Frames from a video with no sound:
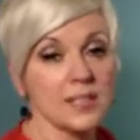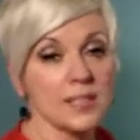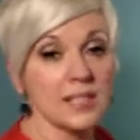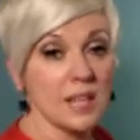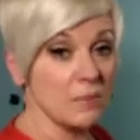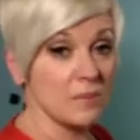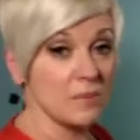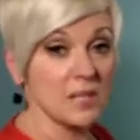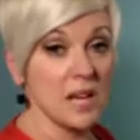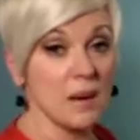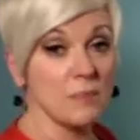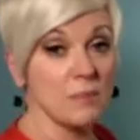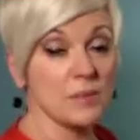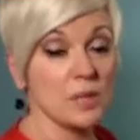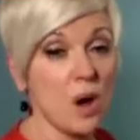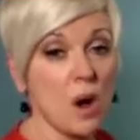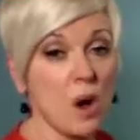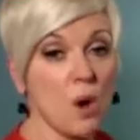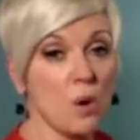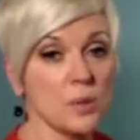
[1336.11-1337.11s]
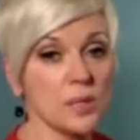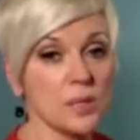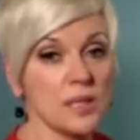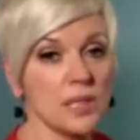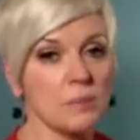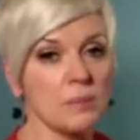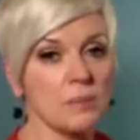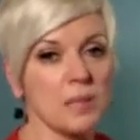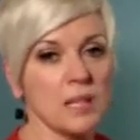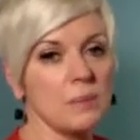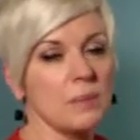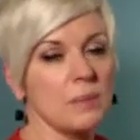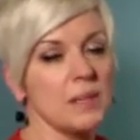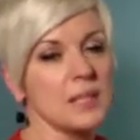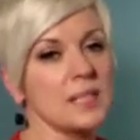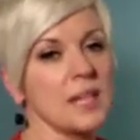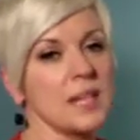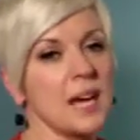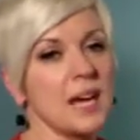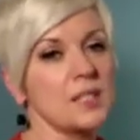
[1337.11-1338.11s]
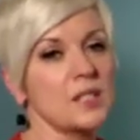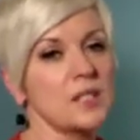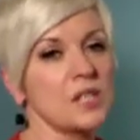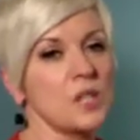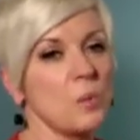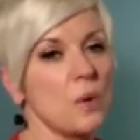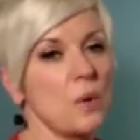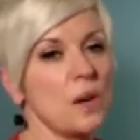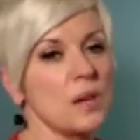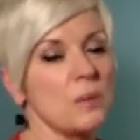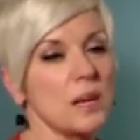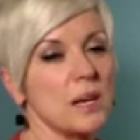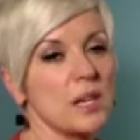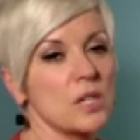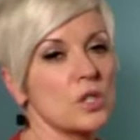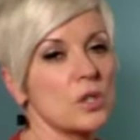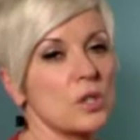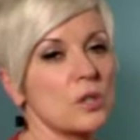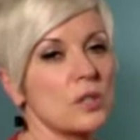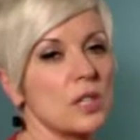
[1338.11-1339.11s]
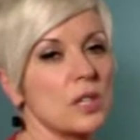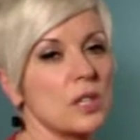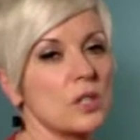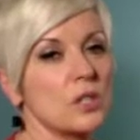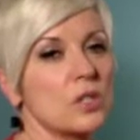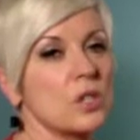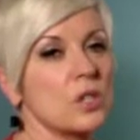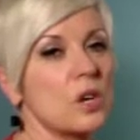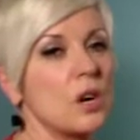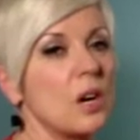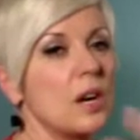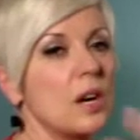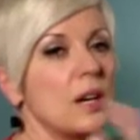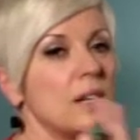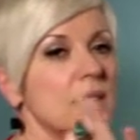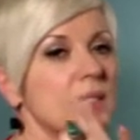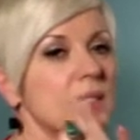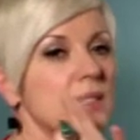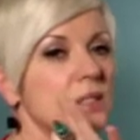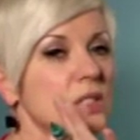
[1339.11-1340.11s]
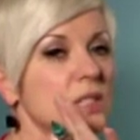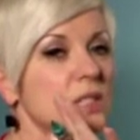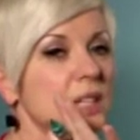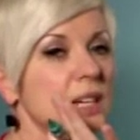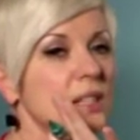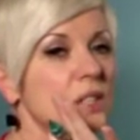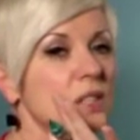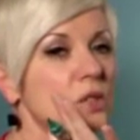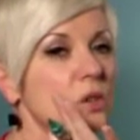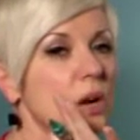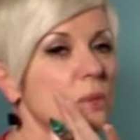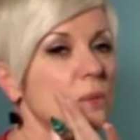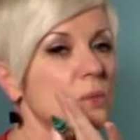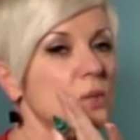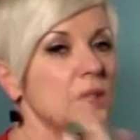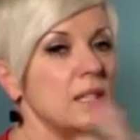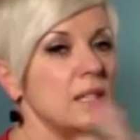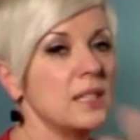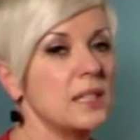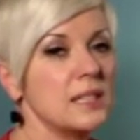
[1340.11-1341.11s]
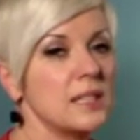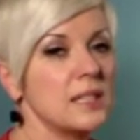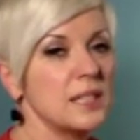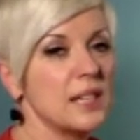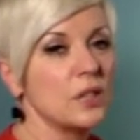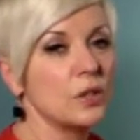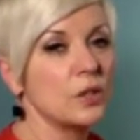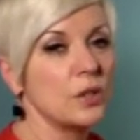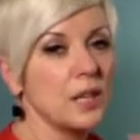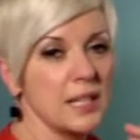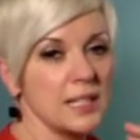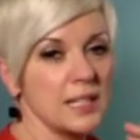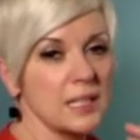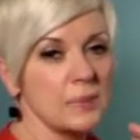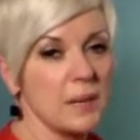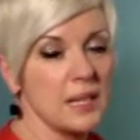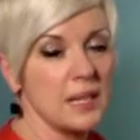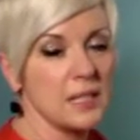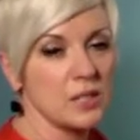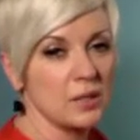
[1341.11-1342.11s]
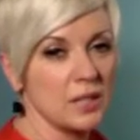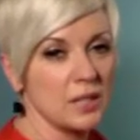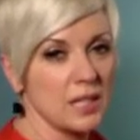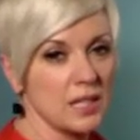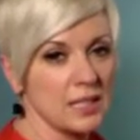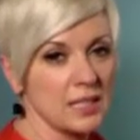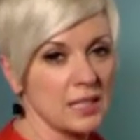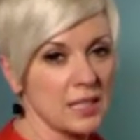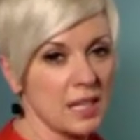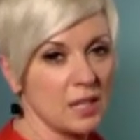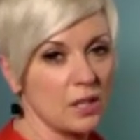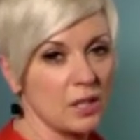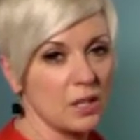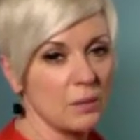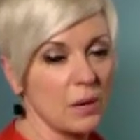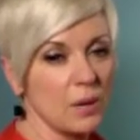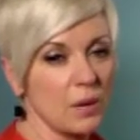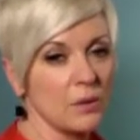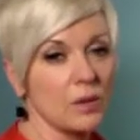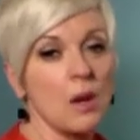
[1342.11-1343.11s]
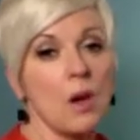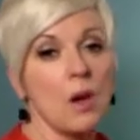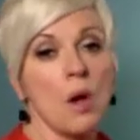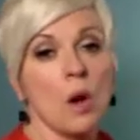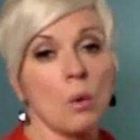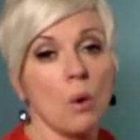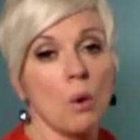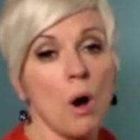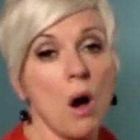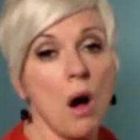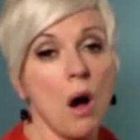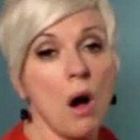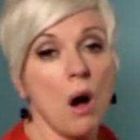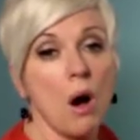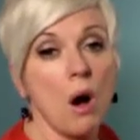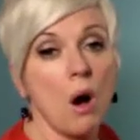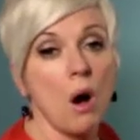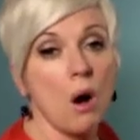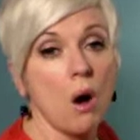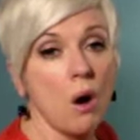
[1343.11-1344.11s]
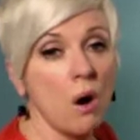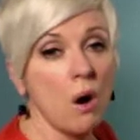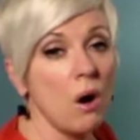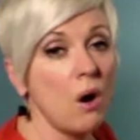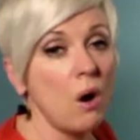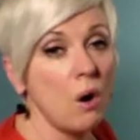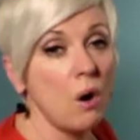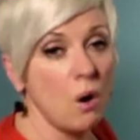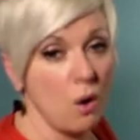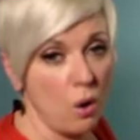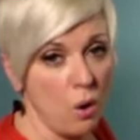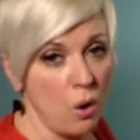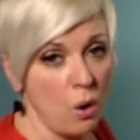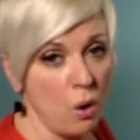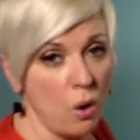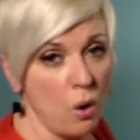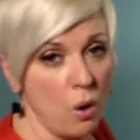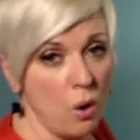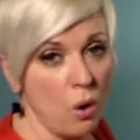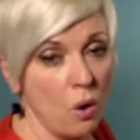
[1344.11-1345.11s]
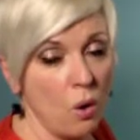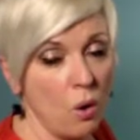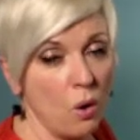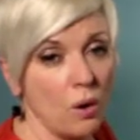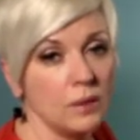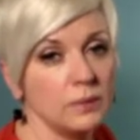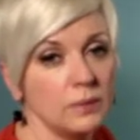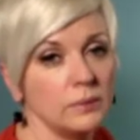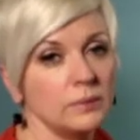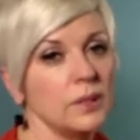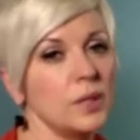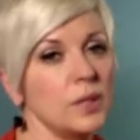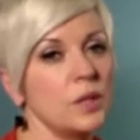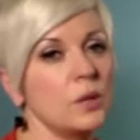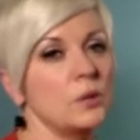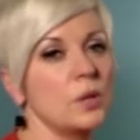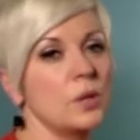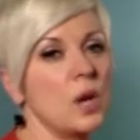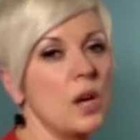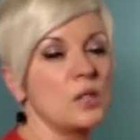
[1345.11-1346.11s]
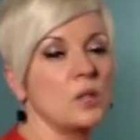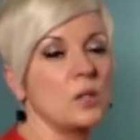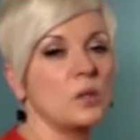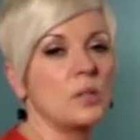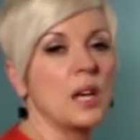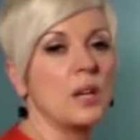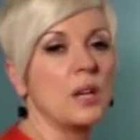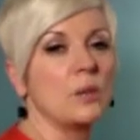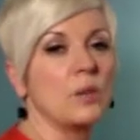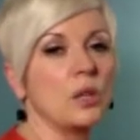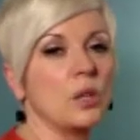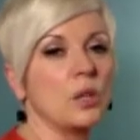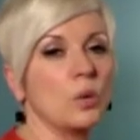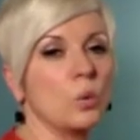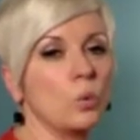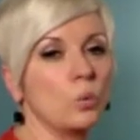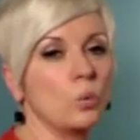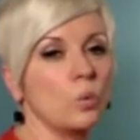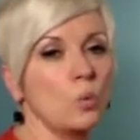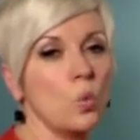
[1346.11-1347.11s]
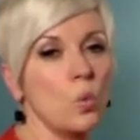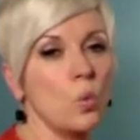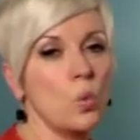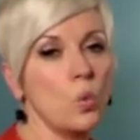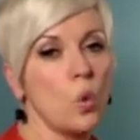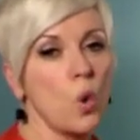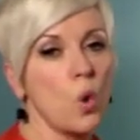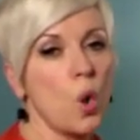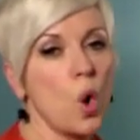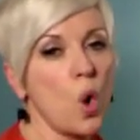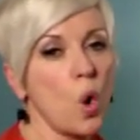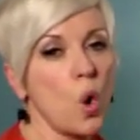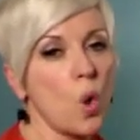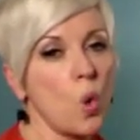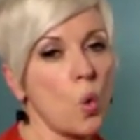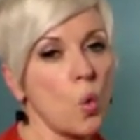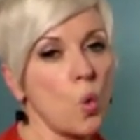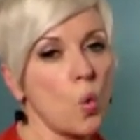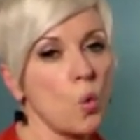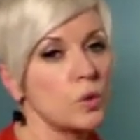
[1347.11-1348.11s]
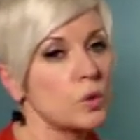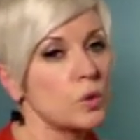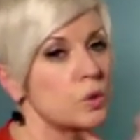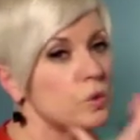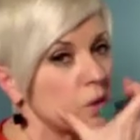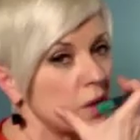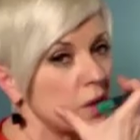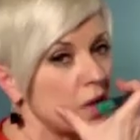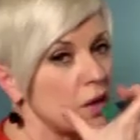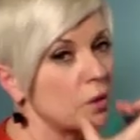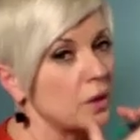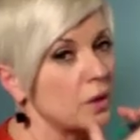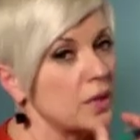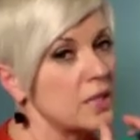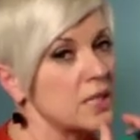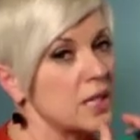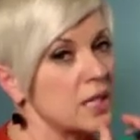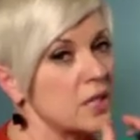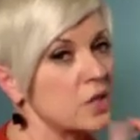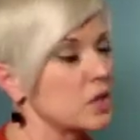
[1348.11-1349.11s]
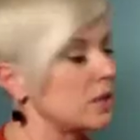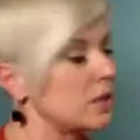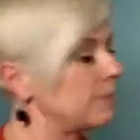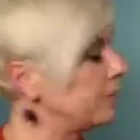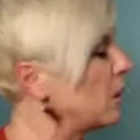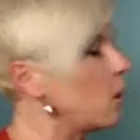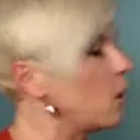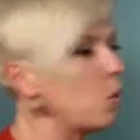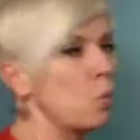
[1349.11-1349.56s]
Sometimes O's can be a bit tight, so you want to make sure that your jaw is slightly dropped on the inside, creating space on the inside of your mouth. Whoa, oh. You know, not too tight around the whoa. That'll create tension.